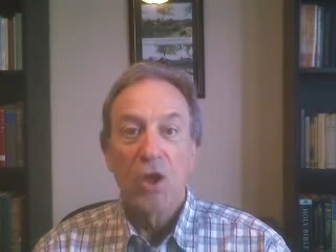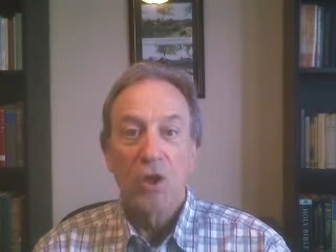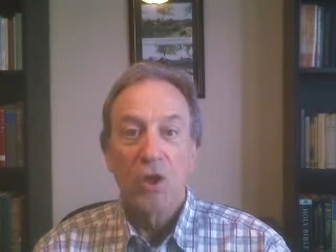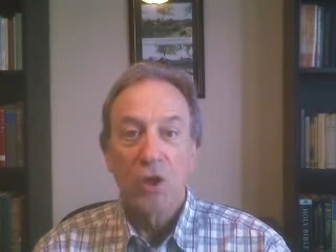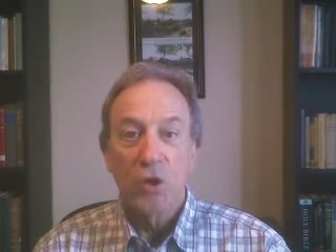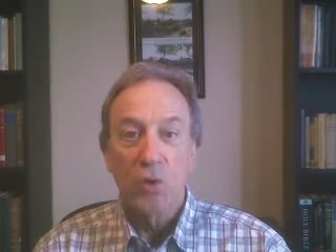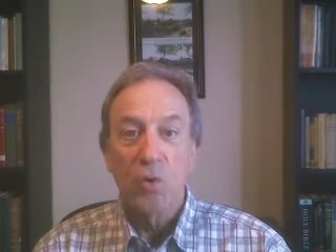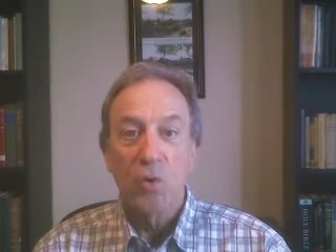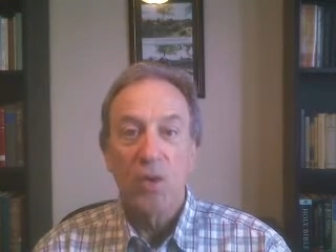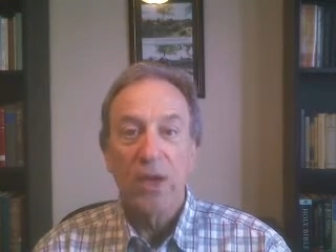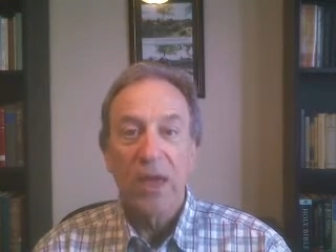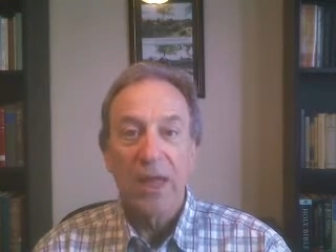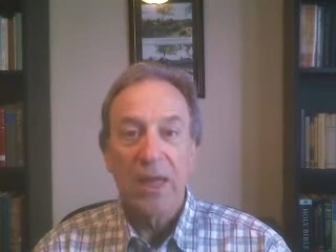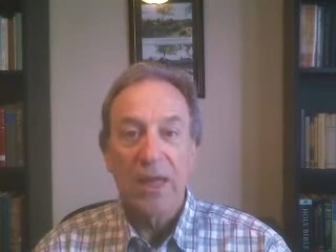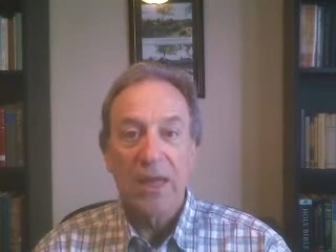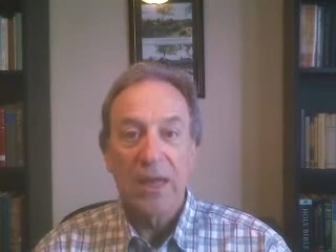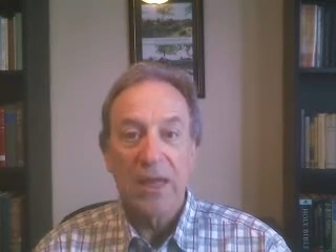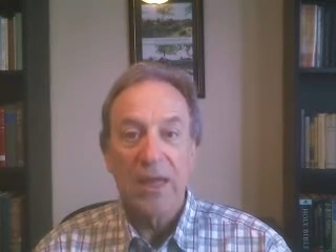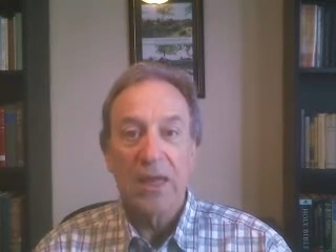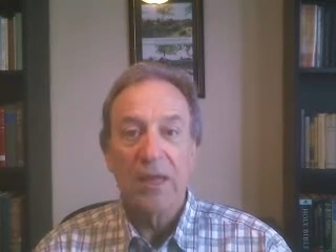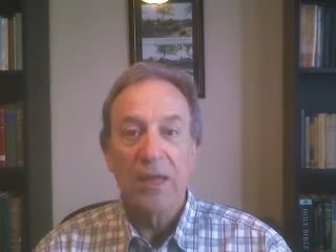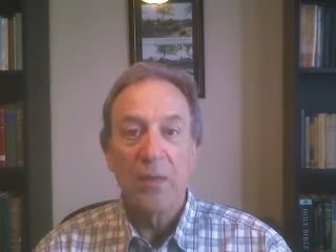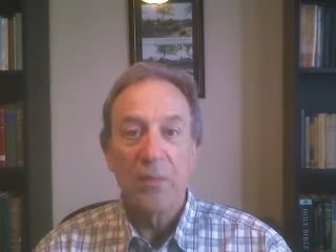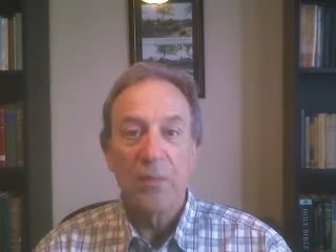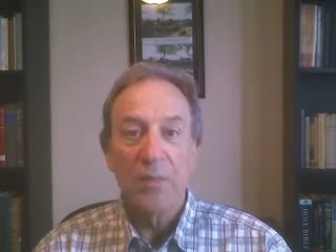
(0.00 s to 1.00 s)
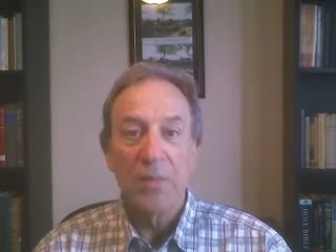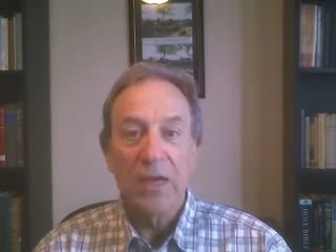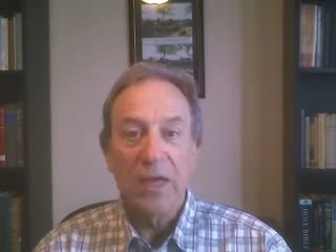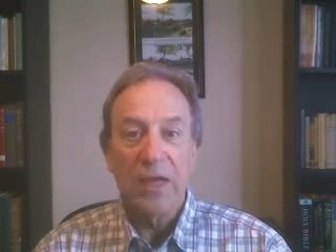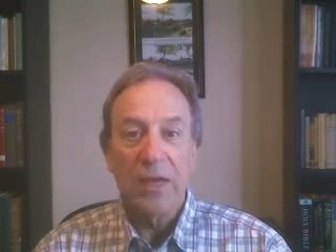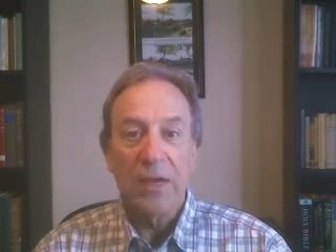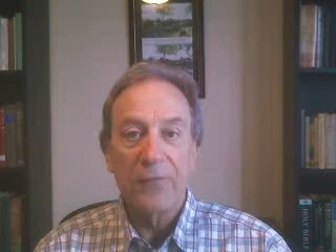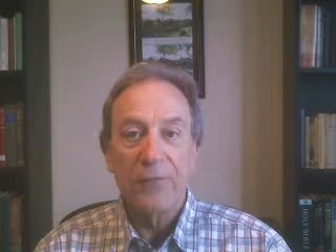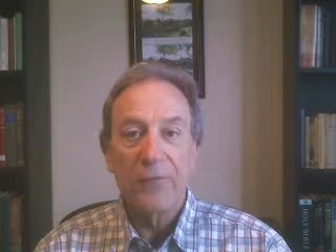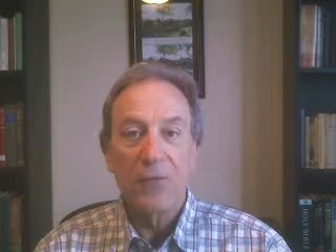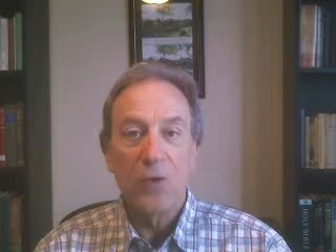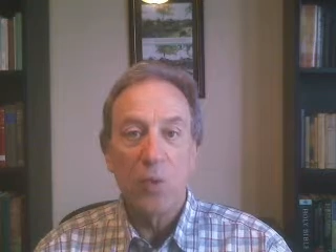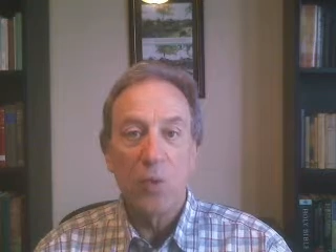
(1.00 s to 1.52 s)
you can heal
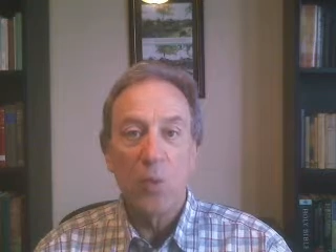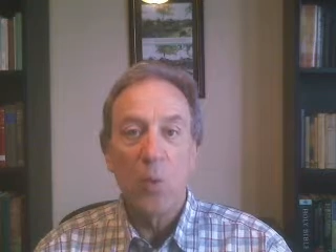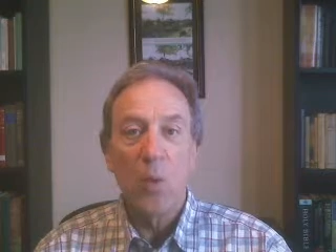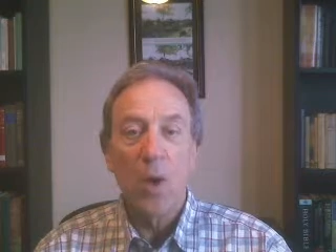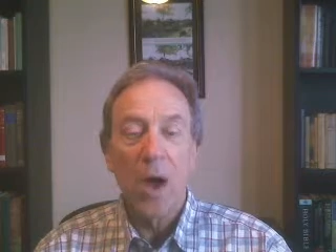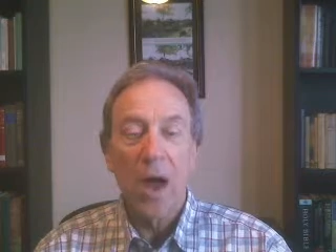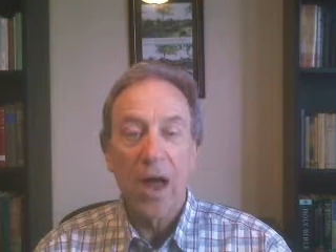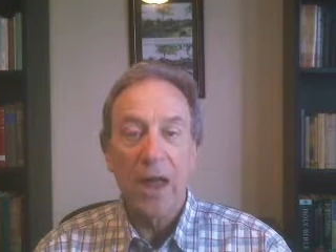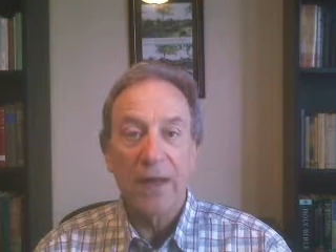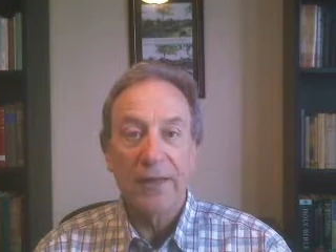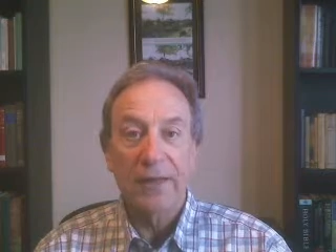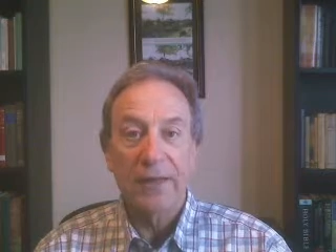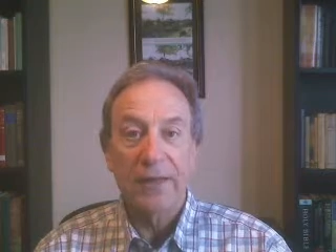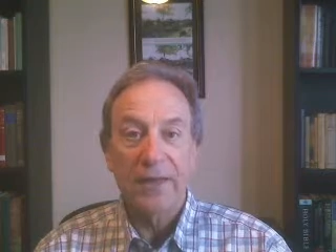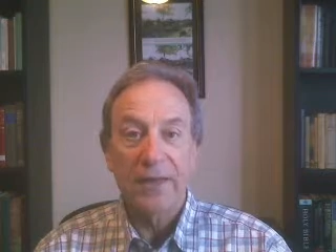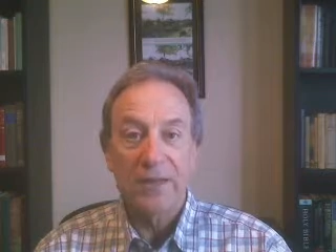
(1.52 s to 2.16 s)
me if you want.